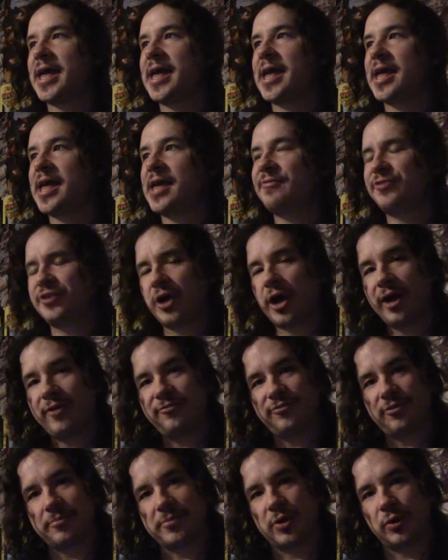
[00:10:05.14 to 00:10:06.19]
If you're
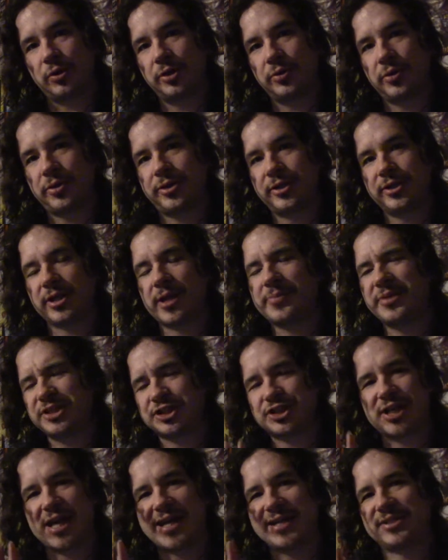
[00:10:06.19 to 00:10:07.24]
unfamiliar with it, let me
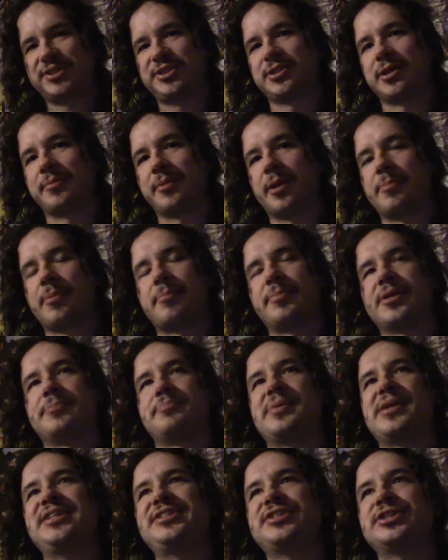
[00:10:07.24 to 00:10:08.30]
just kind of sum it up a bit.
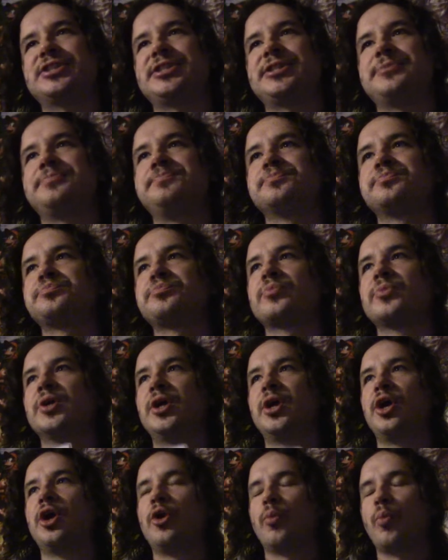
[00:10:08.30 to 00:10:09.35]
Basically,
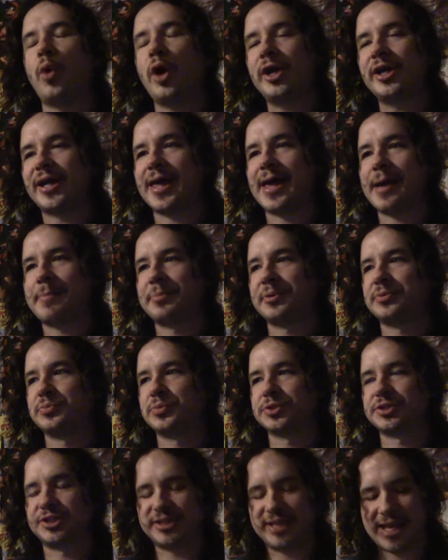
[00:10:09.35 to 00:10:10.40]
what had happened
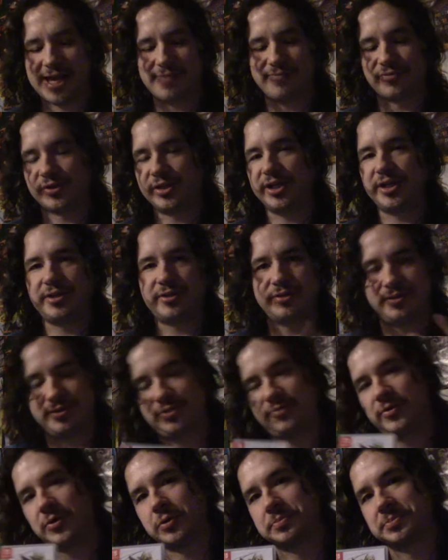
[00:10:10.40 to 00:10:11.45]
was Game Freak,
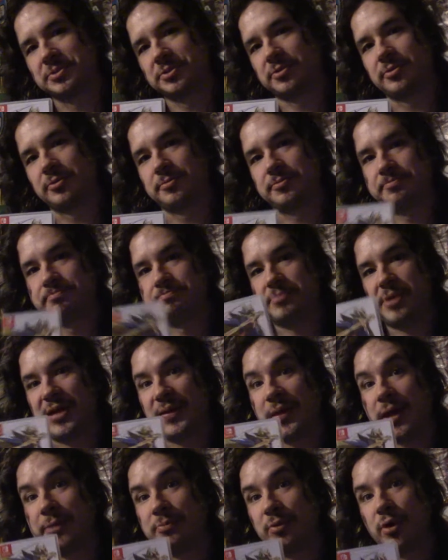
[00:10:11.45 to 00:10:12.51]
developers of the
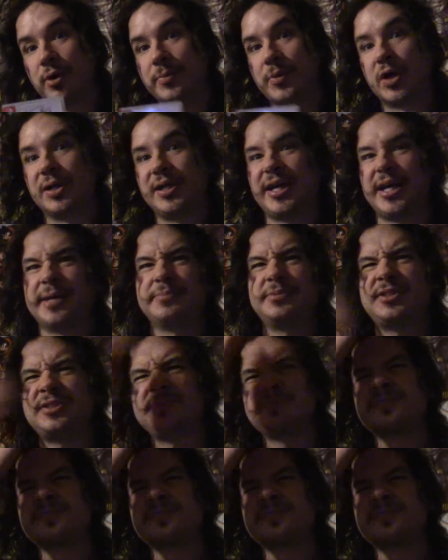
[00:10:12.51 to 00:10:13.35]
mainline Pokemon games,